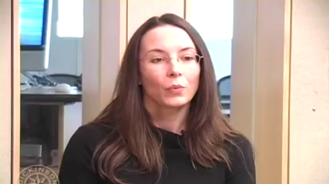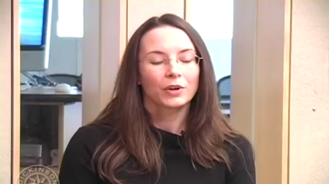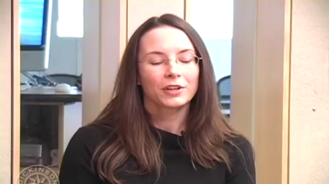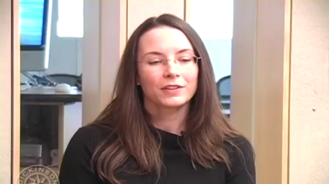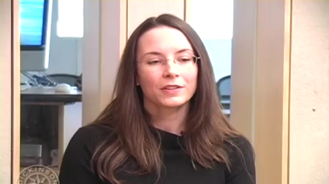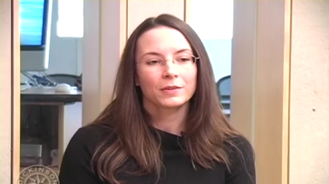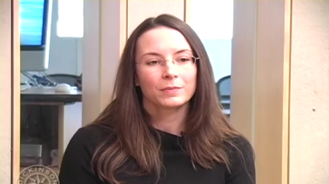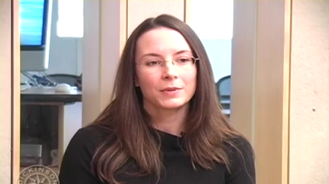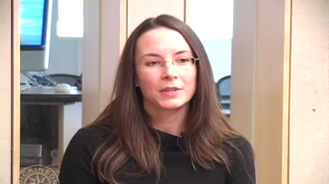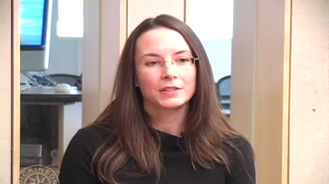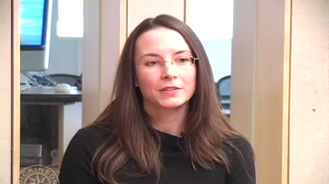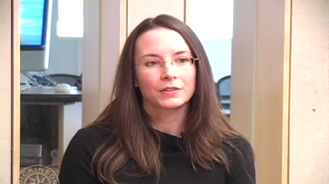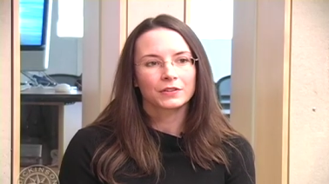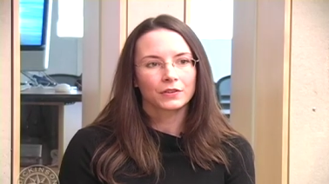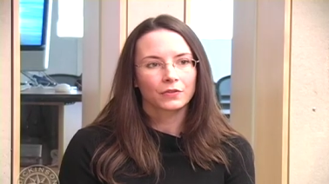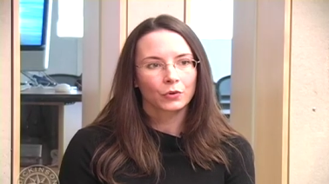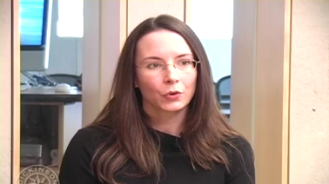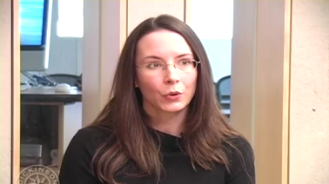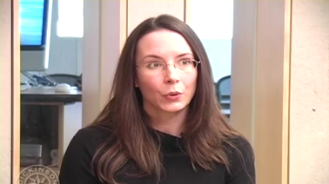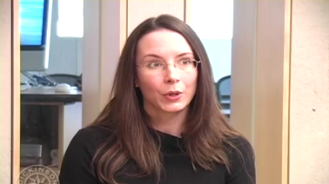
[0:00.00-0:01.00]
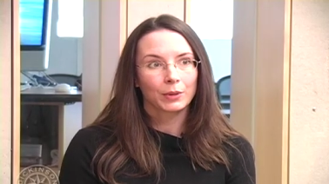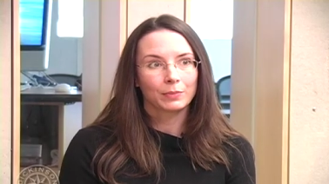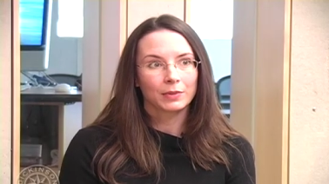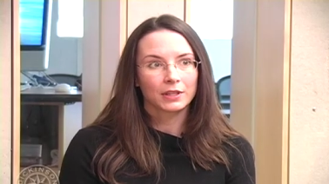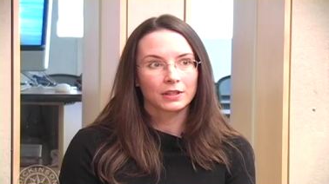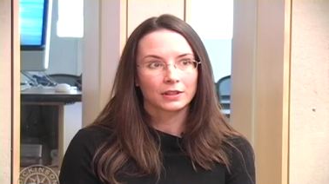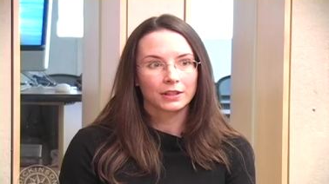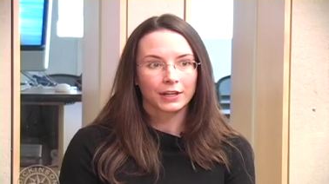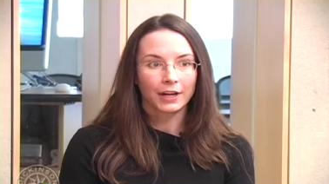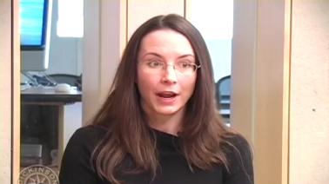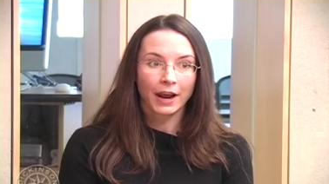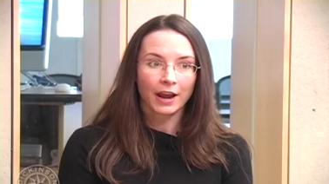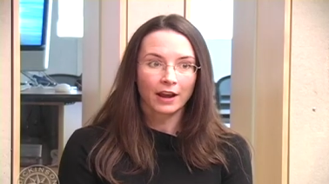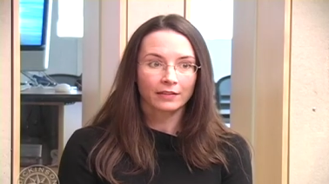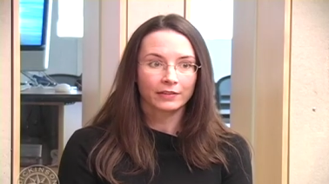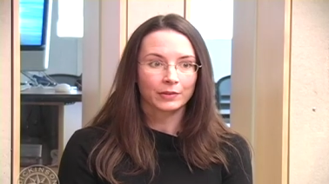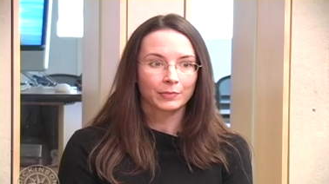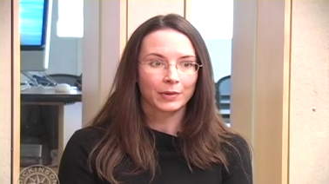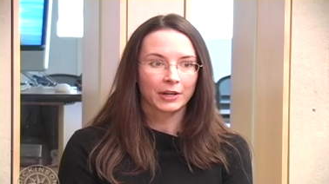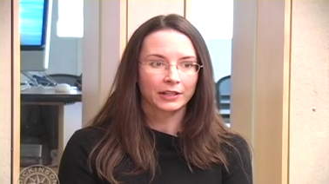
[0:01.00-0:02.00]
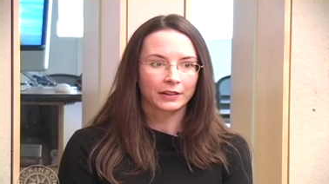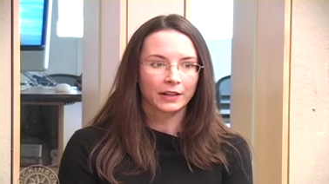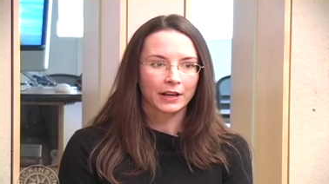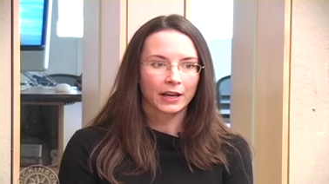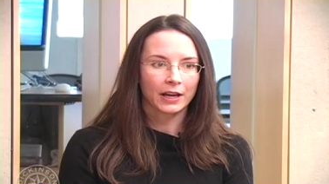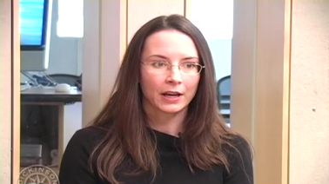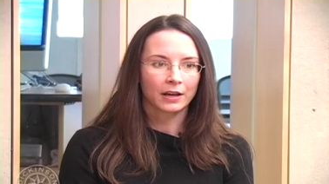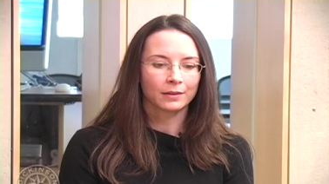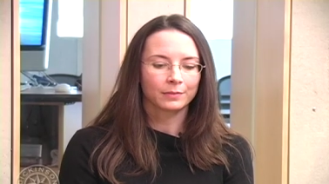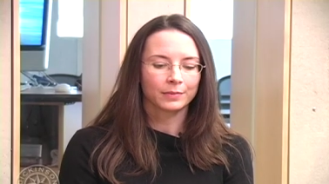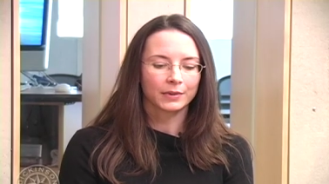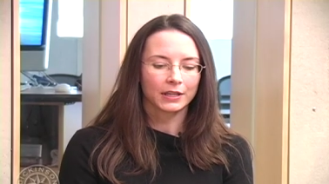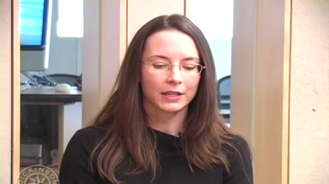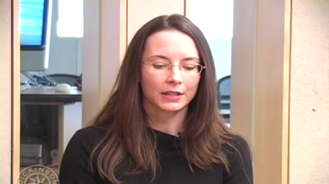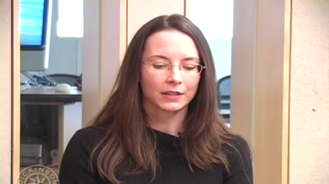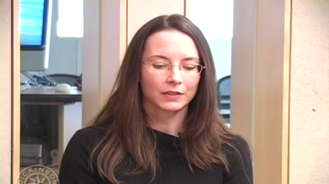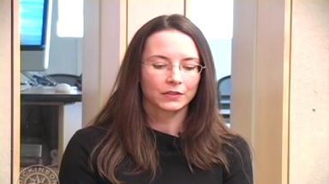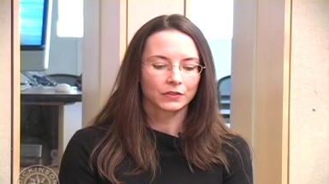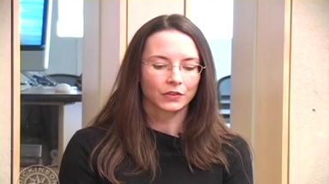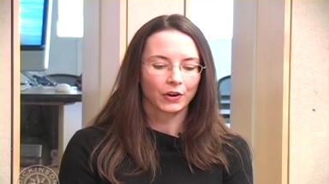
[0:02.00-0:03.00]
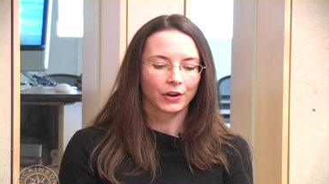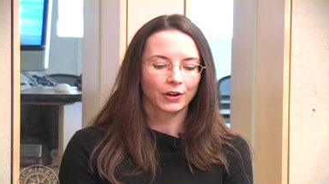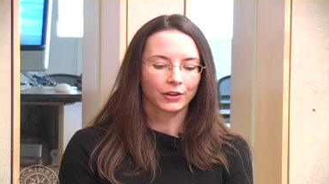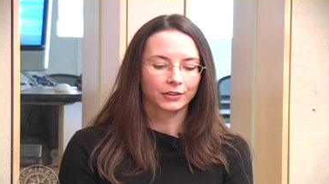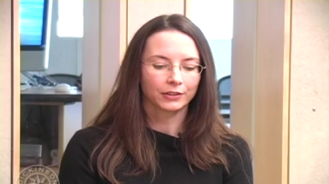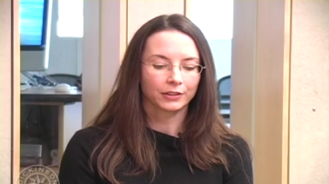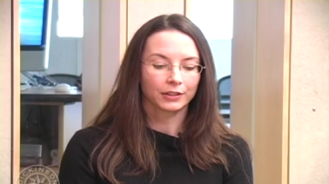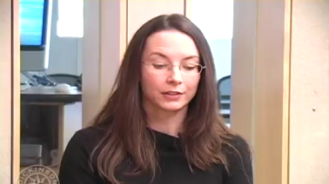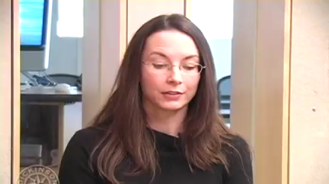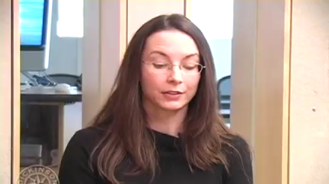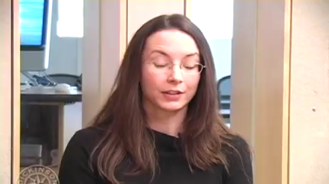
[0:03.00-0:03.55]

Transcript: One of the pieces of equipment that I have in my lab is called an